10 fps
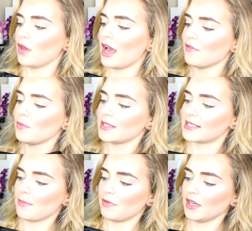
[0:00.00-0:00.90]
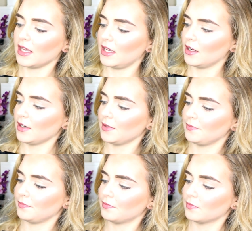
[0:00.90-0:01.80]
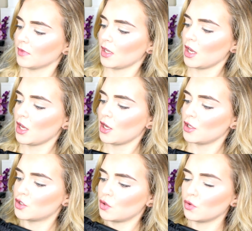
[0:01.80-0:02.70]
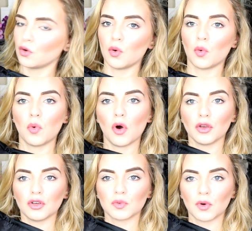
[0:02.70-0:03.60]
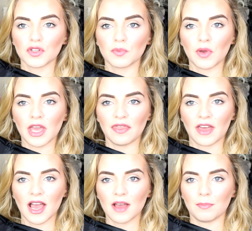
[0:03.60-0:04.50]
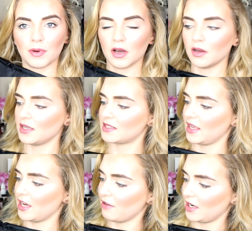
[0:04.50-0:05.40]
you have a wee zip thing here. Don't know what you'd want to put in that, but it's there